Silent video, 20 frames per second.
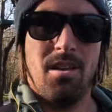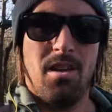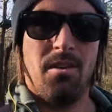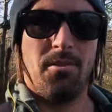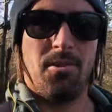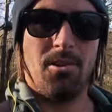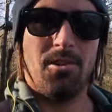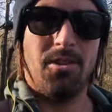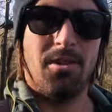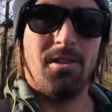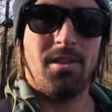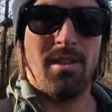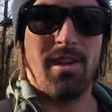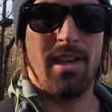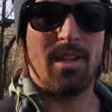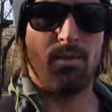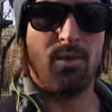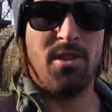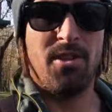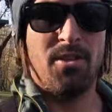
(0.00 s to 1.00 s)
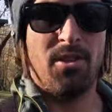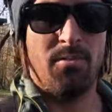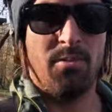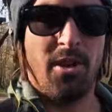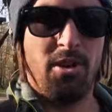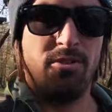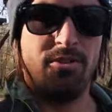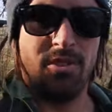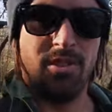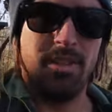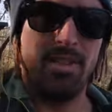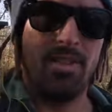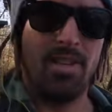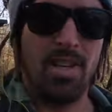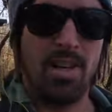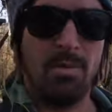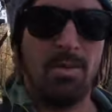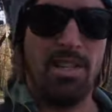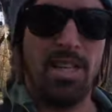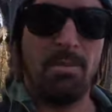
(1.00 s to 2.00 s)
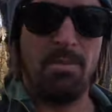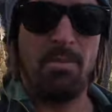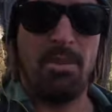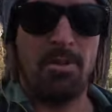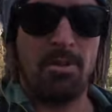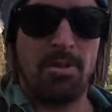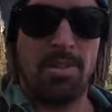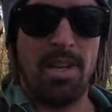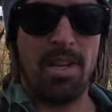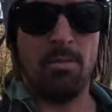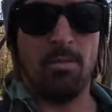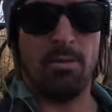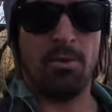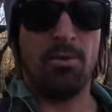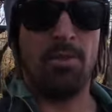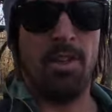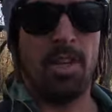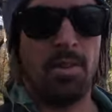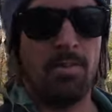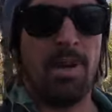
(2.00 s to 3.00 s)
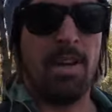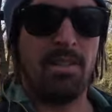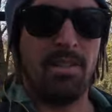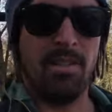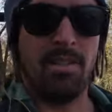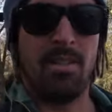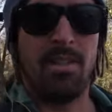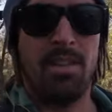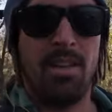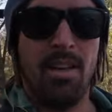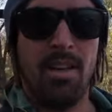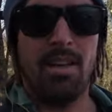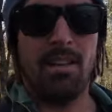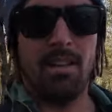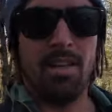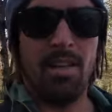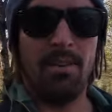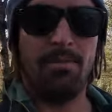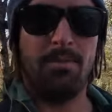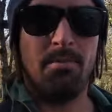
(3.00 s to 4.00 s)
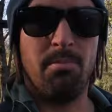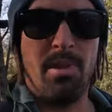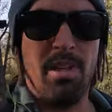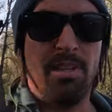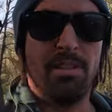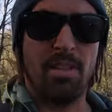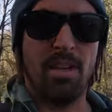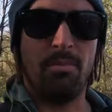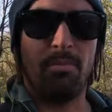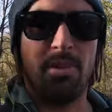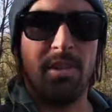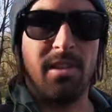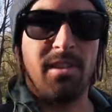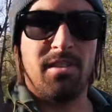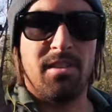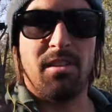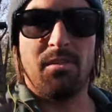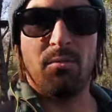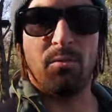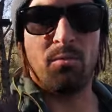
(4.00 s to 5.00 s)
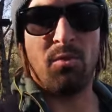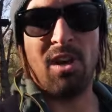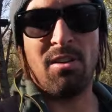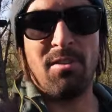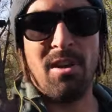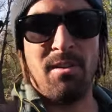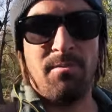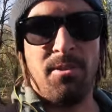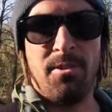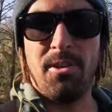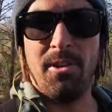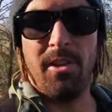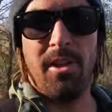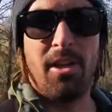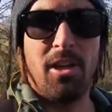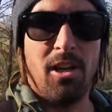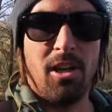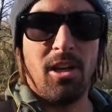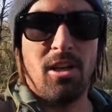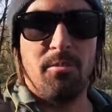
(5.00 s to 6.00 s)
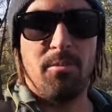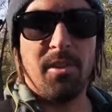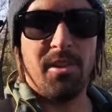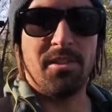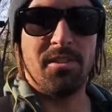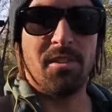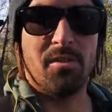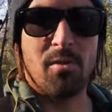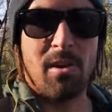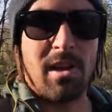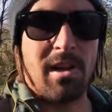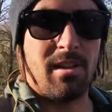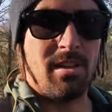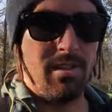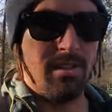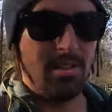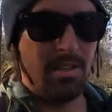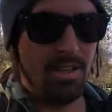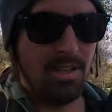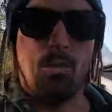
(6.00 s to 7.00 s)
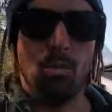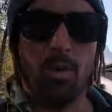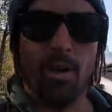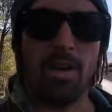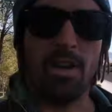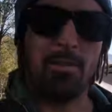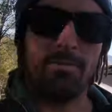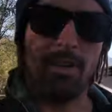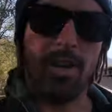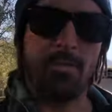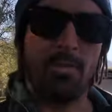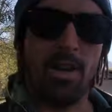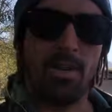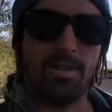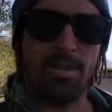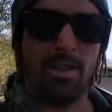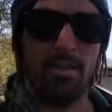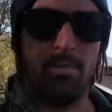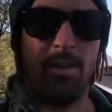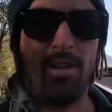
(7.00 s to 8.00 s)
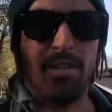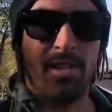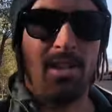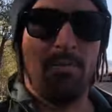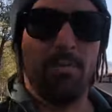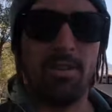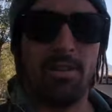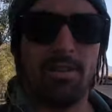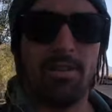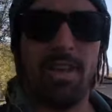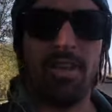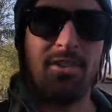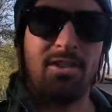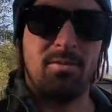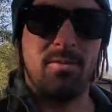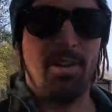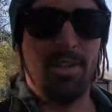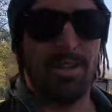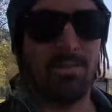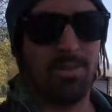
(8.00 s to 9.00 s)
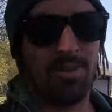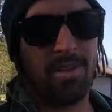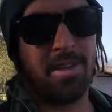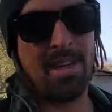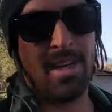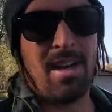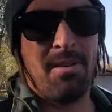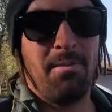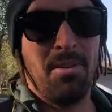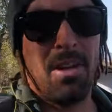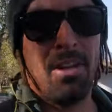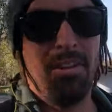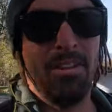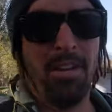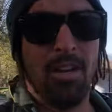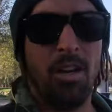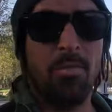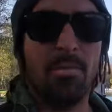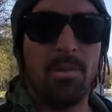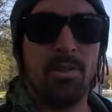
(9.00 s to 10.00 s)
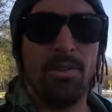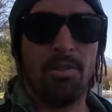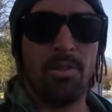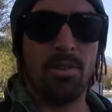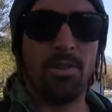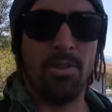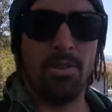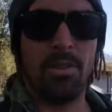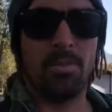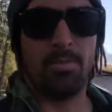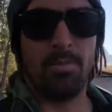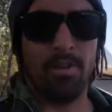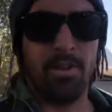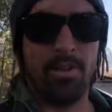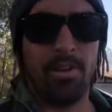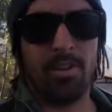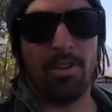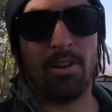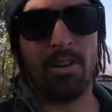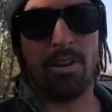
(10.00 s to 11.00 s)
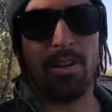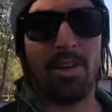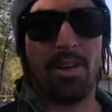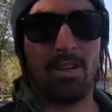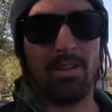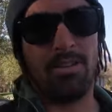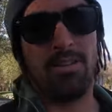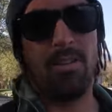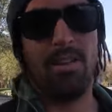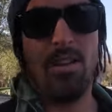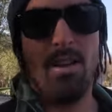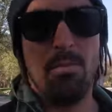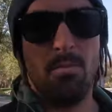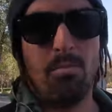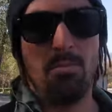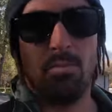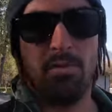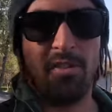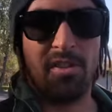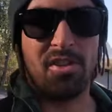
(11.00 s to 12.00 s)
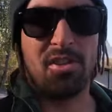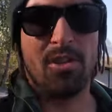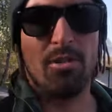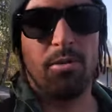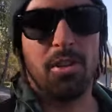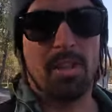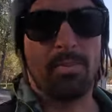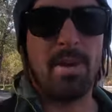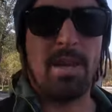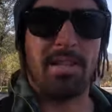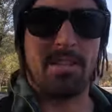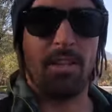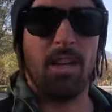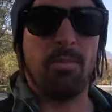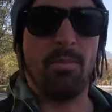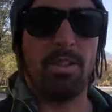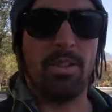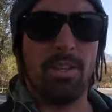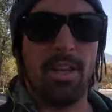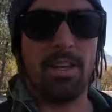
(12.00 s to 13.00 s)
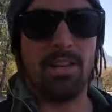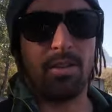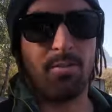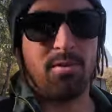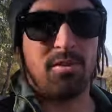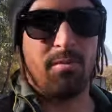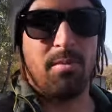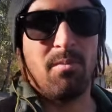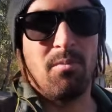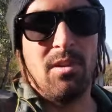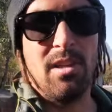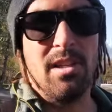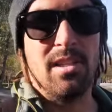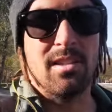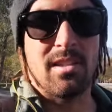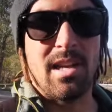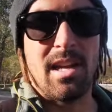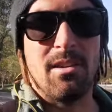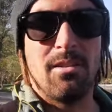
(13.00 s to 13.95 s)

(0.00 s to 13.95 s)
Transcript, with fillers: Of course, as winter approaches, I'll be keeping you up to date with all the expected lift and piste openings and where relevant, hut openings as well. We are very much at the mercy of Mother Nature when it comes to getting everything open, of course, but there are provisional expected opening dates which have been released